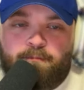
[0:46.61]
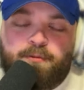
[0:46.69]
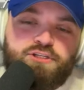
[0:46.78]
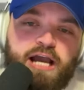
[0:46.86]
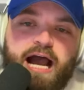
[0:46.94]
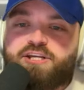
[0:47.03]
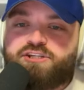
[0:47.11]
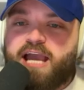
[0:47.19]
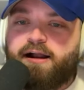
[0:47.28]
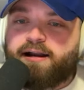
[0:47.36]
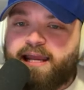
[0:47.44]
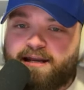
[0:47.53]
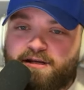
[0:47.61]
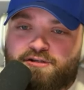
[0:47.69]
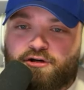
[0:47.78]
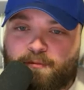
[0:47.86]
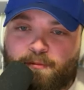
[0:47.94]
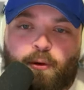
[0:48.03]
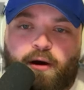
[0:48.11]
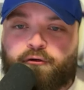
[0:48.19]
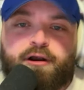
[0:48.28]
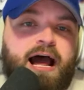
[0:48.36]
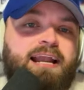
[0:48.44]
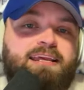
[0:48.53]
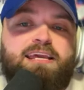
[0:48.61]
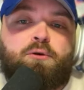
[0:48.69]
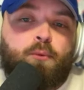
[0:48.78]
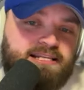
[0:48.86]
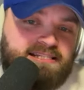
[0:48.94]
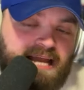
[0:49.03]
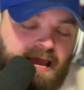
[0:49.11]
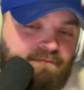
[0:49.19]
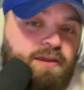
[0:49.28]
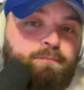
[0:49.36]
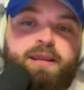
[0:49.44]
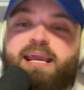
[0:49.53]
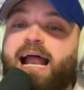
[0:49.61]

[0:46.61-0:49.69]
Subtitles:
But Josh Allen can determine whether or not he wins an MVP,